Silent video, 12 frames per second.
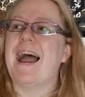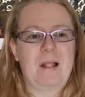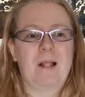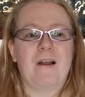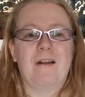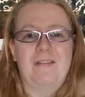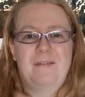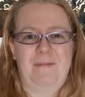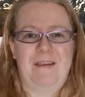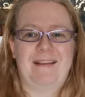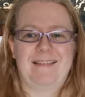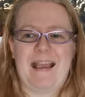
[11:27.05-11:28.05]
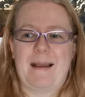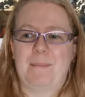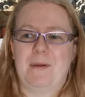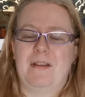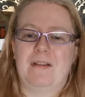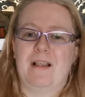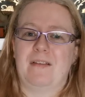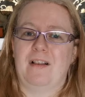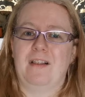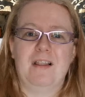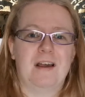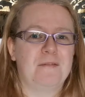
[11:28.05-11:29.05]
Lots of things happen. There's a
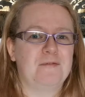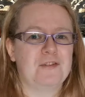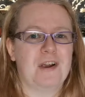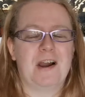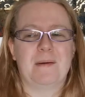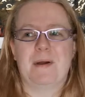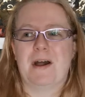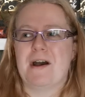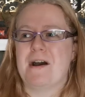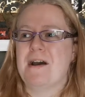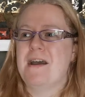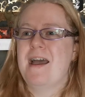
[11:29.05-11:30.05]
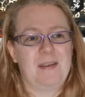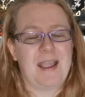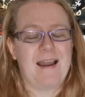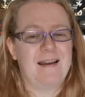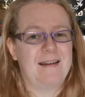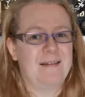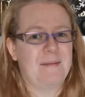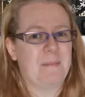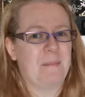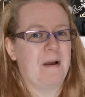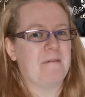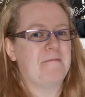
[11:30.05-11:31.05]
lot of drama. You get
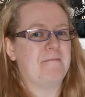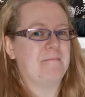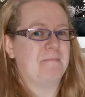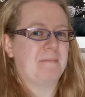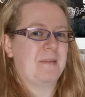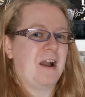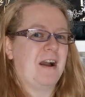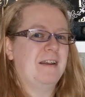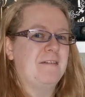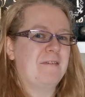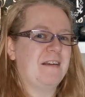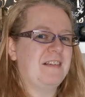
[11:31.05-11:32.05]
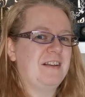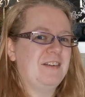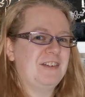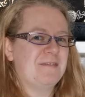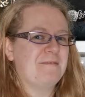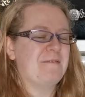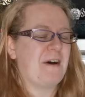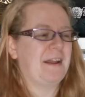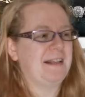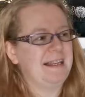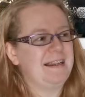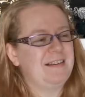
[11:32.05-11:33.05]
a kind of resolution
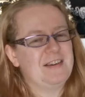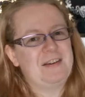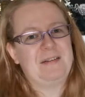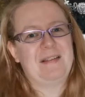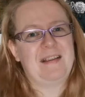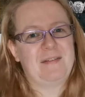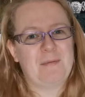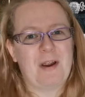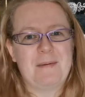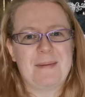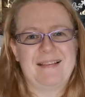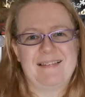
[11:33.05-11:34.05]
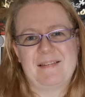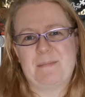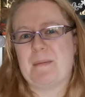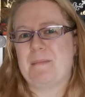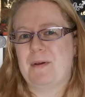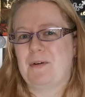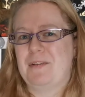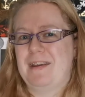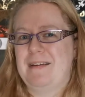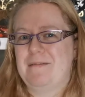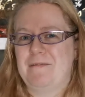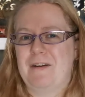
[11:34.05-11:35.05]
finally to this romance that's been
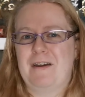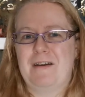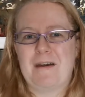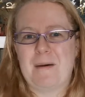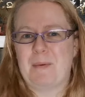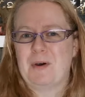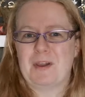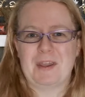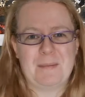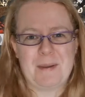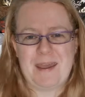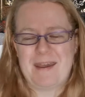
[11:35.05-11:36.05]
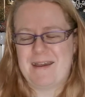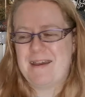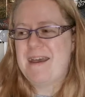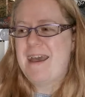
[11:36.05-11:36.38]
building for a book and a bit.